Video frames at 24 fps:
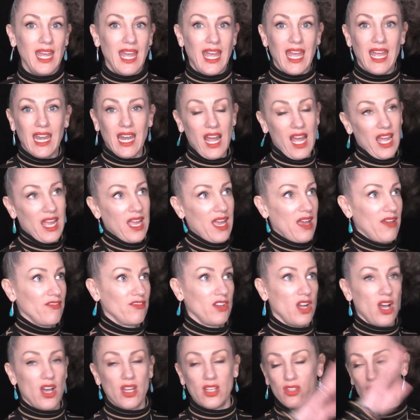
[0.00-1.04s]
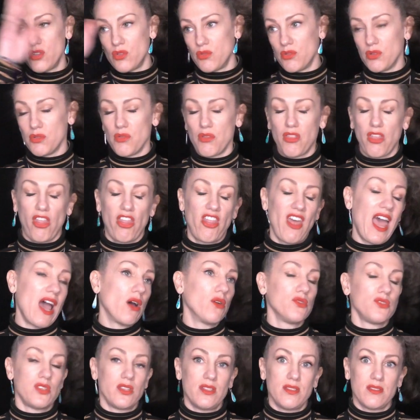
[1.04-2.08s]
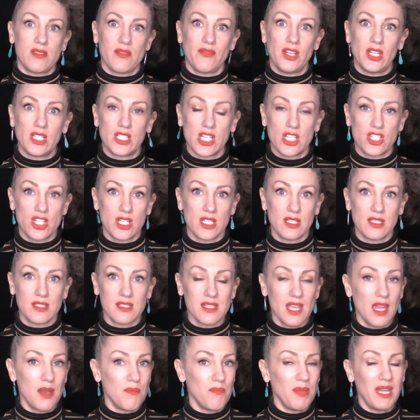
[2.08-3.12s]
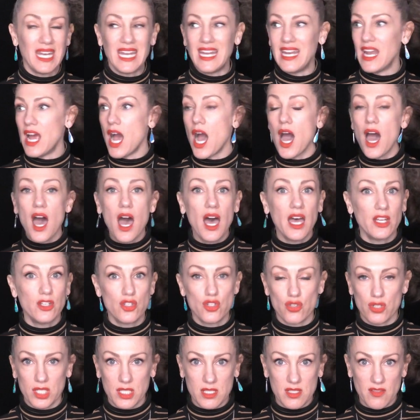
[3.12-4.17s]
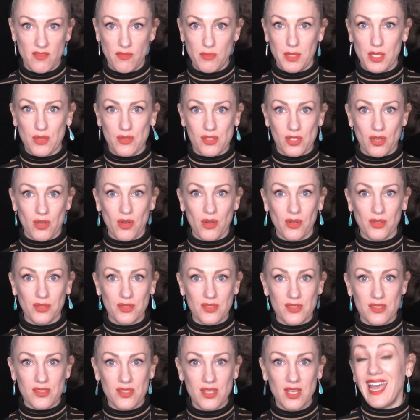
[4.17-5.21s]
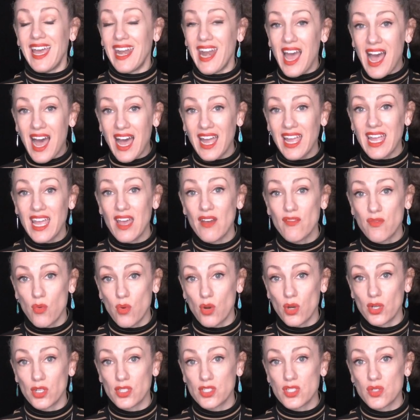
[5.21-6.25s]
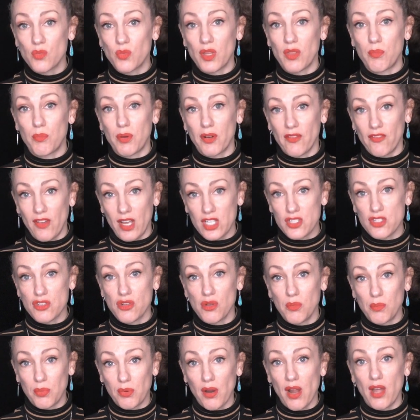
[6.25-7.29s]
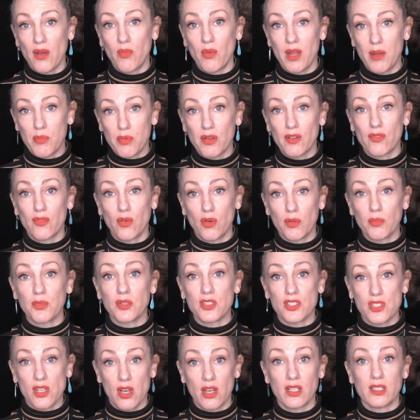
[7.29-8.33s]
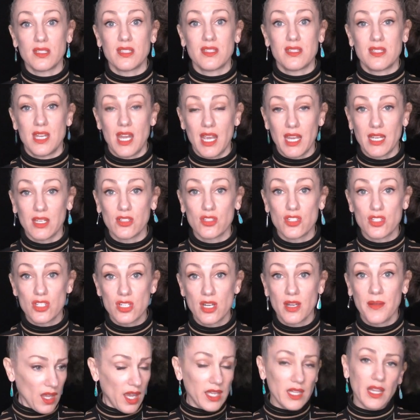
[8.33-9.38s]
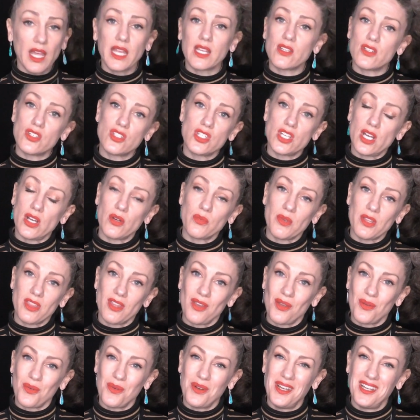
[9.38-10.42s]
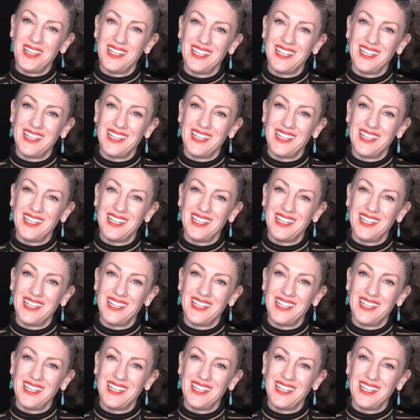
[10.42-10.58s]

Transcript: and I have gone through thousands of auditions and been in hundreds of musicals. And I have worked with professional Broadway performers on stage. I'd like to share with you